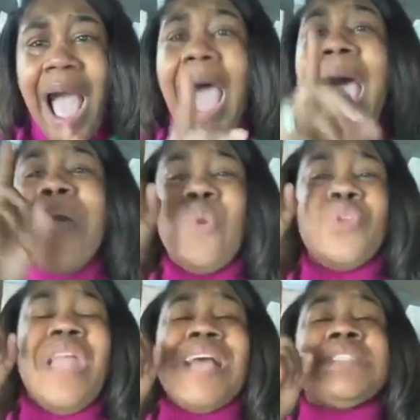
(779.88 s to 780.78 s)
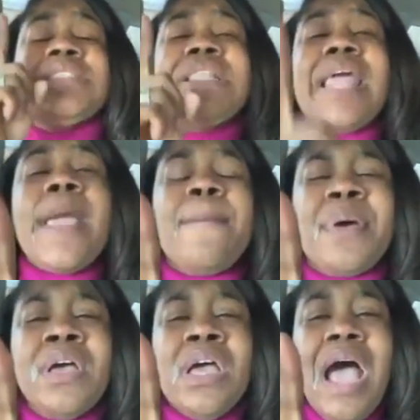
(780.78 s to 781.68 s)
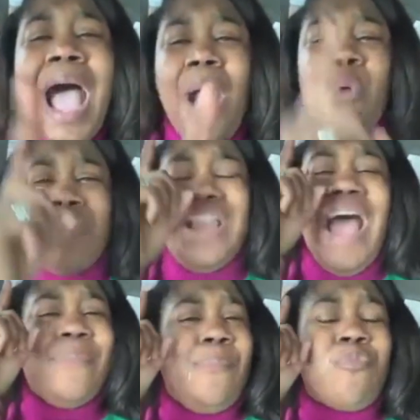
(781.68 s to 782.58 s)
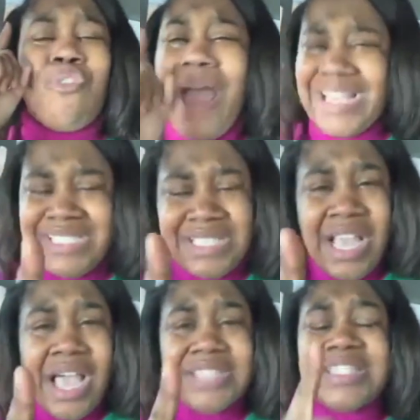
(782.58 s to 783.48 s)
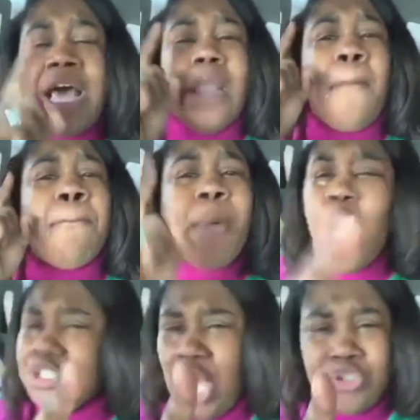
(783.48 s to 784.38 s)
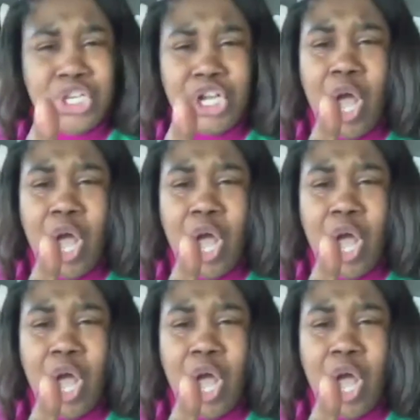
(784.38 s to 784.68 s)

I will not sleep. I will not rest until a bulldozer